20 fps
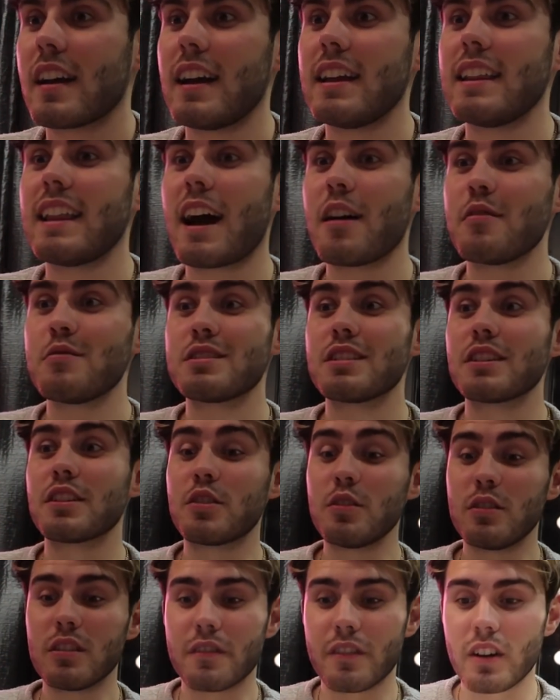Okay, that was a
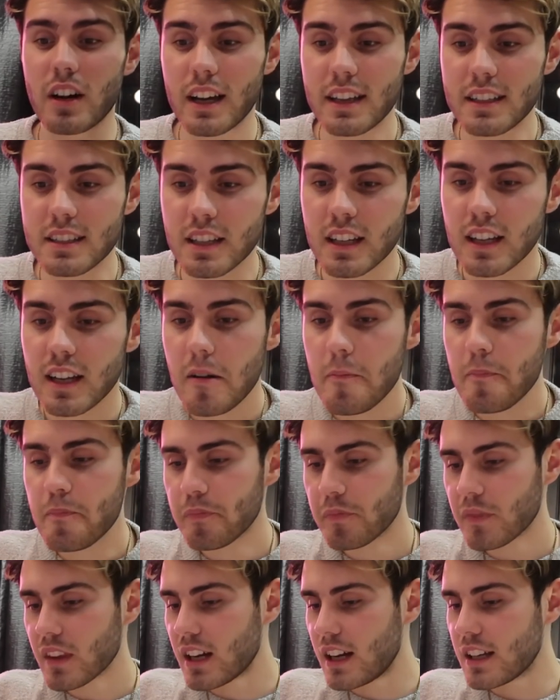good find.
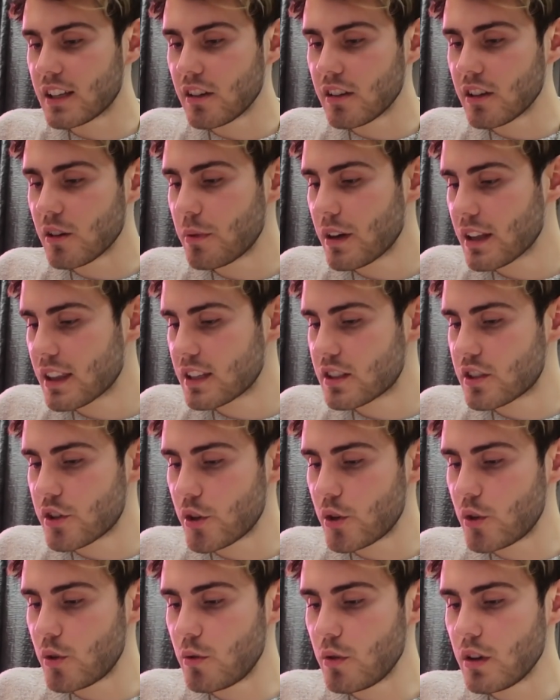I don't know whether
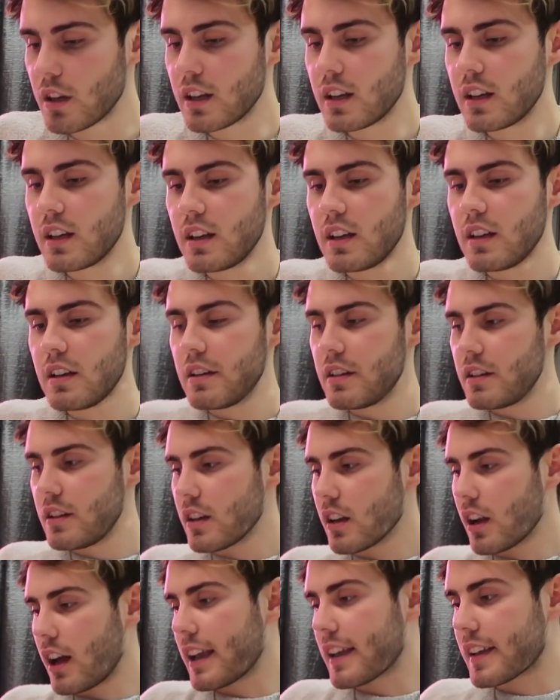to
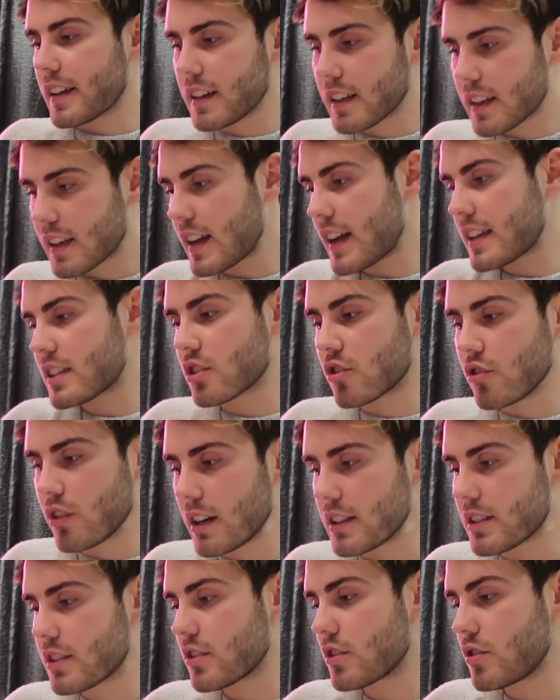like
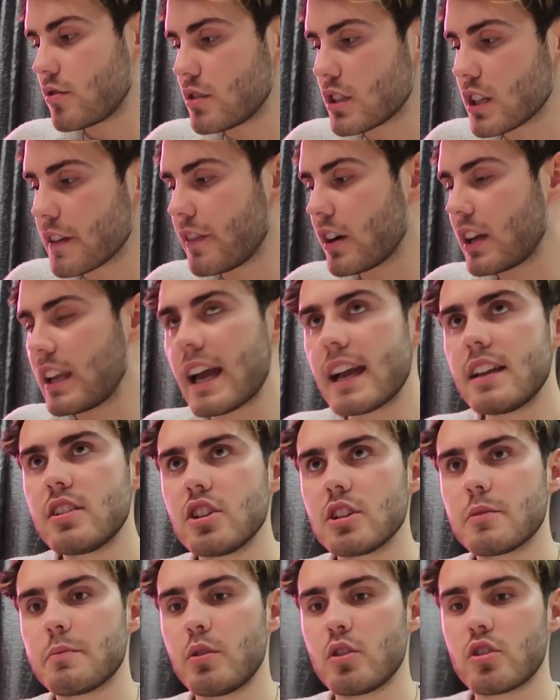categorize, as soon as I find
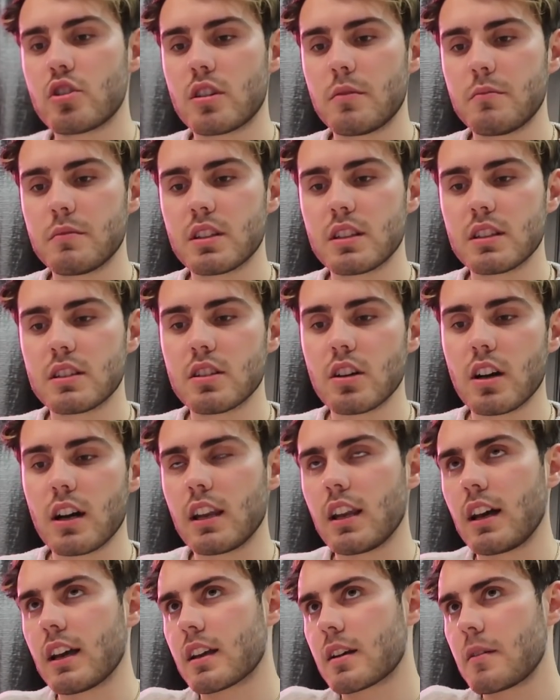edges, push them to the
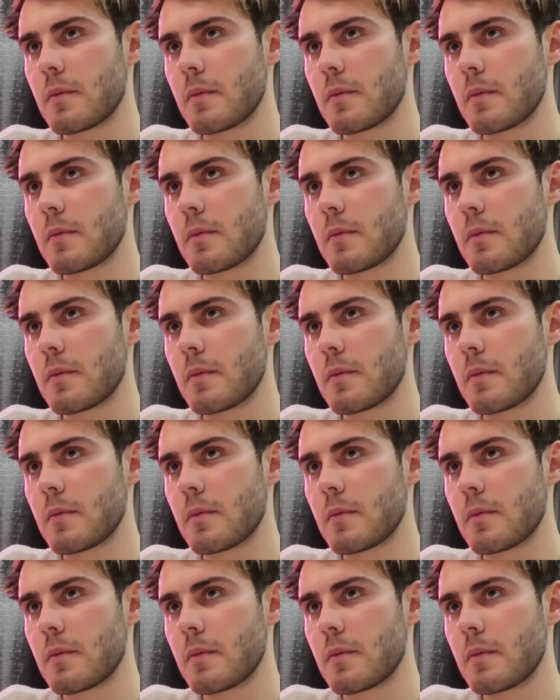side. Like